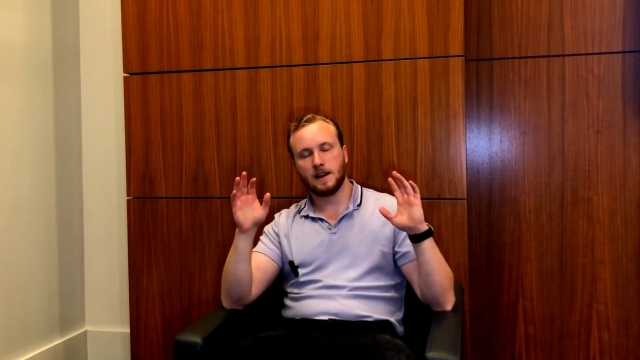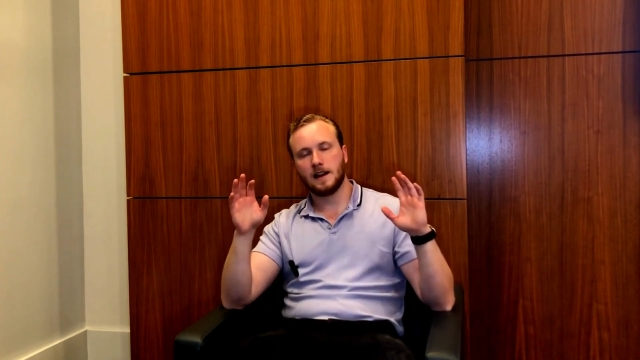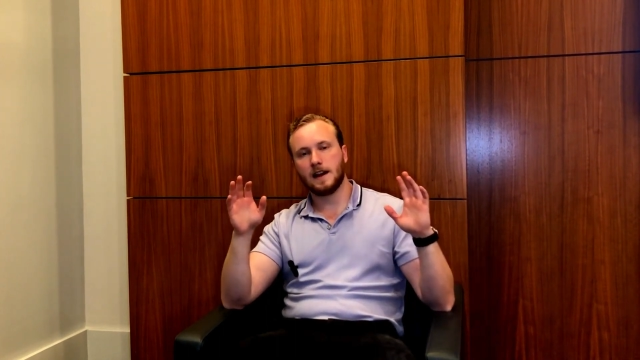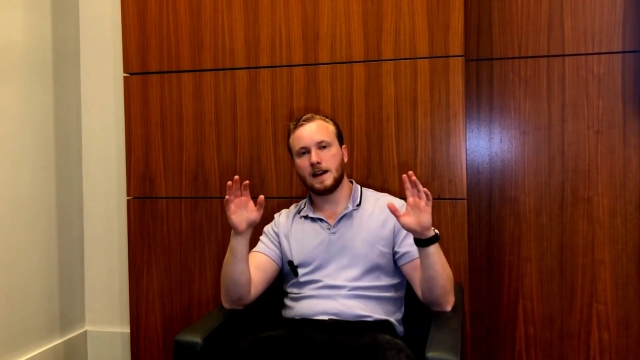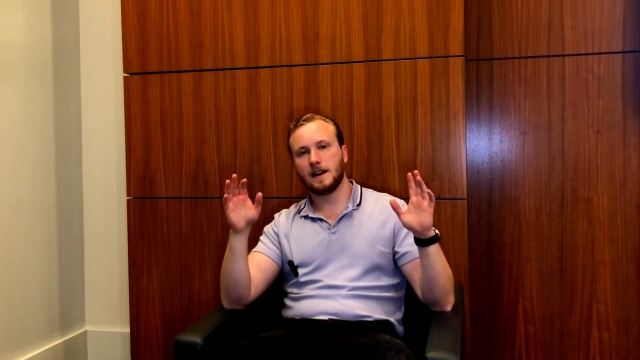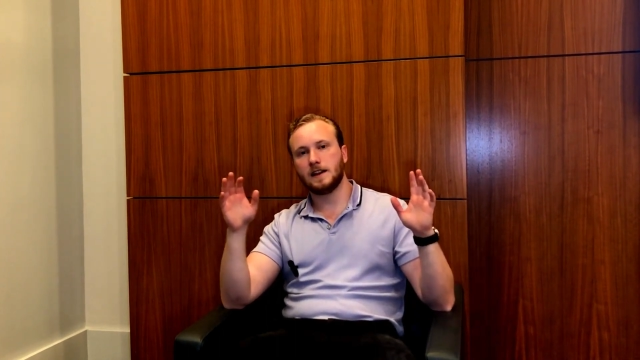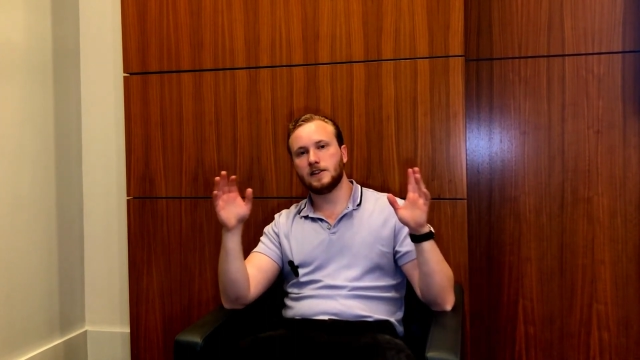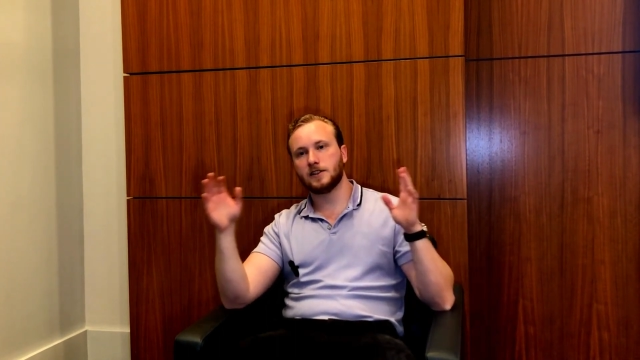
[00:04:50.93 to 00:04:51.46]

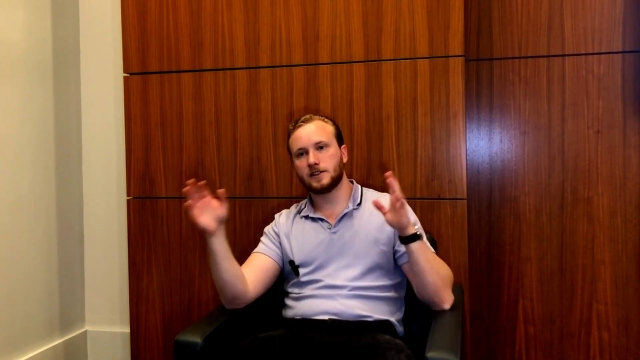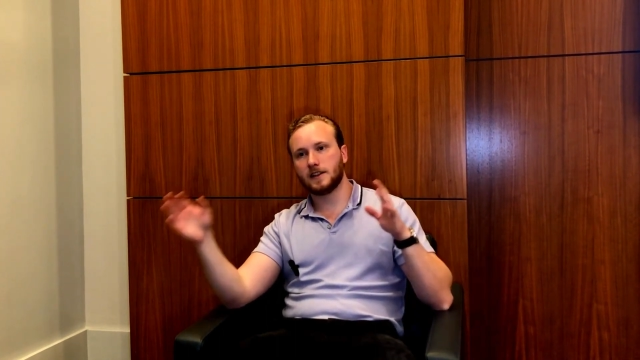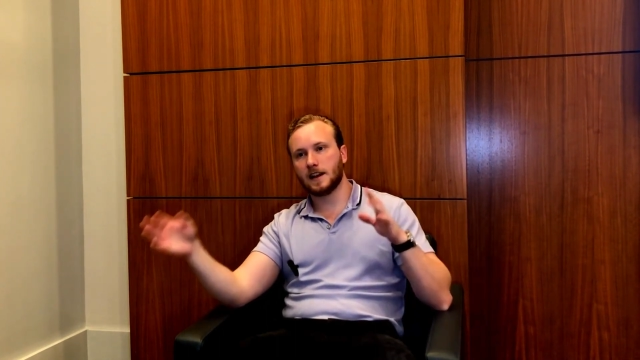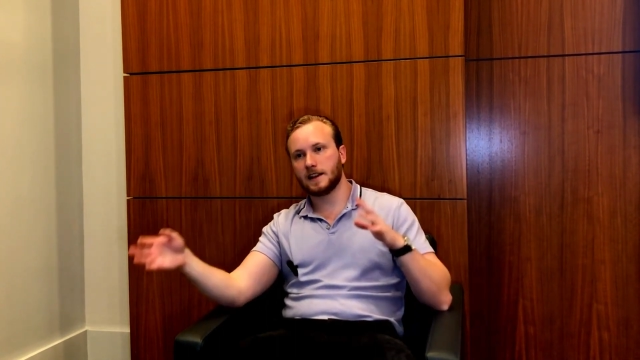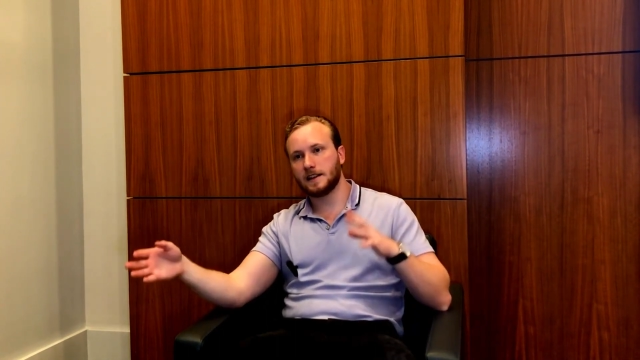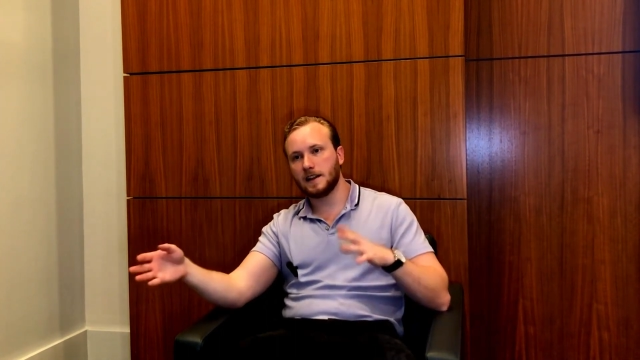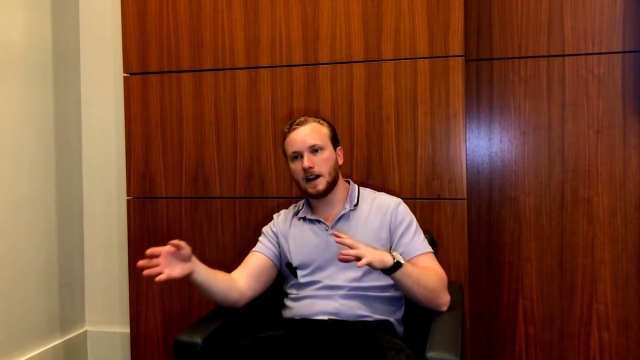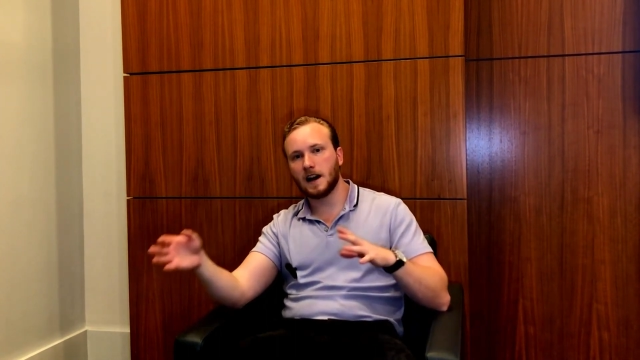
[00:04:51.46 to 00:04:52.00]
and just
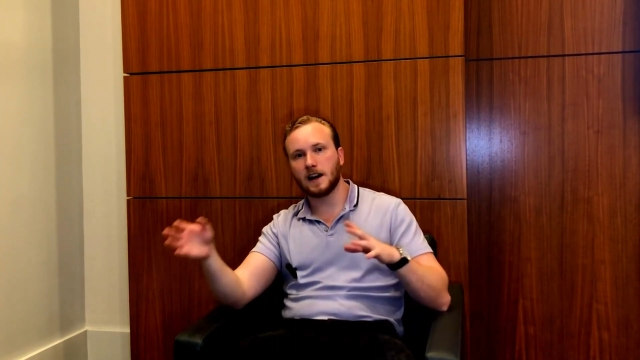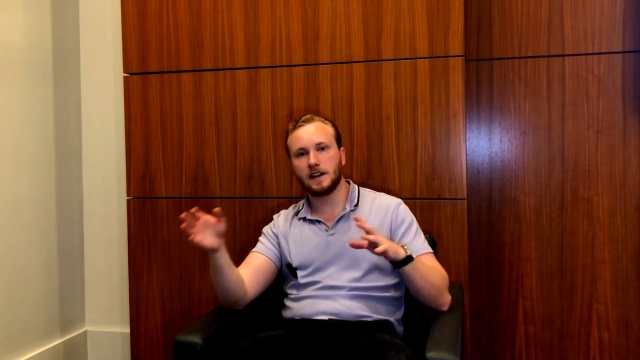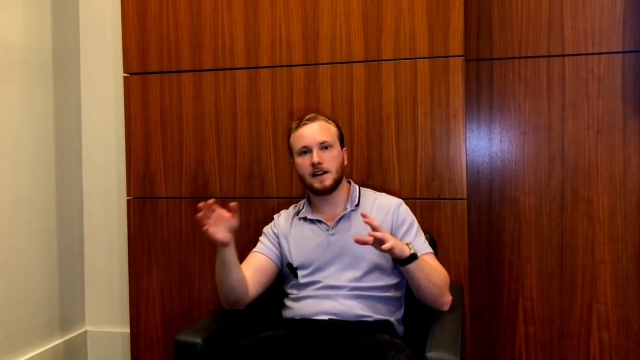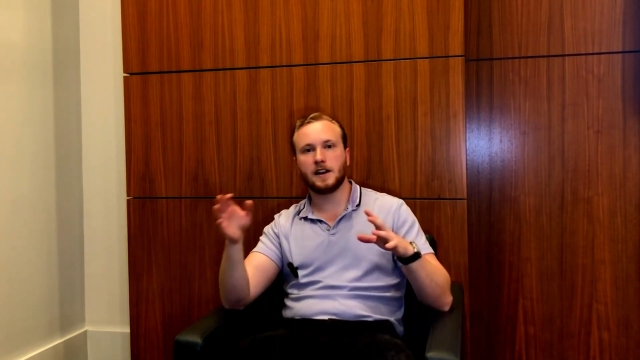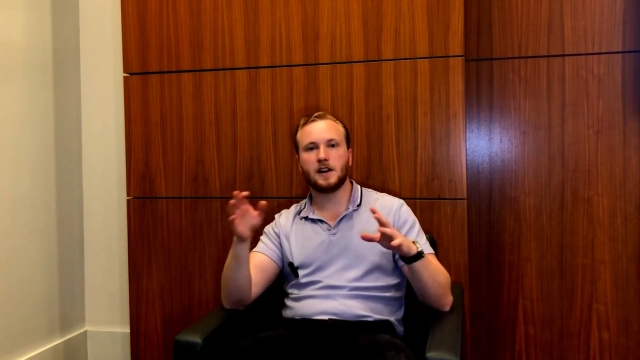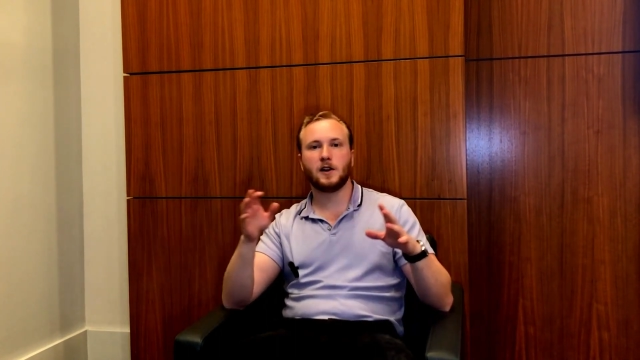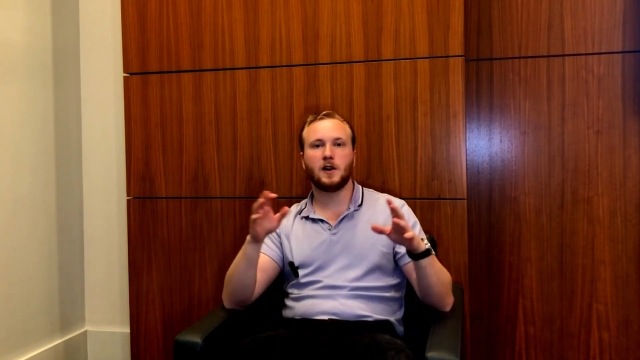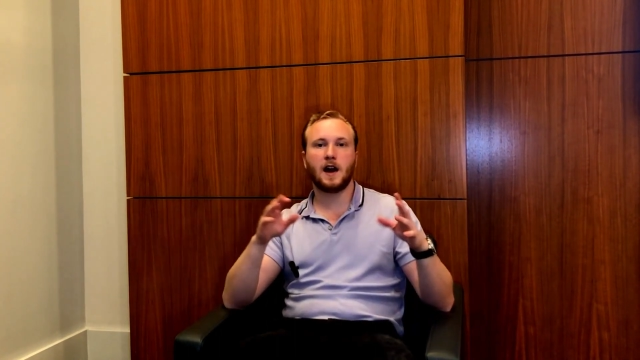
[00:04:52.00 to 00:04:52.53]
take the audio,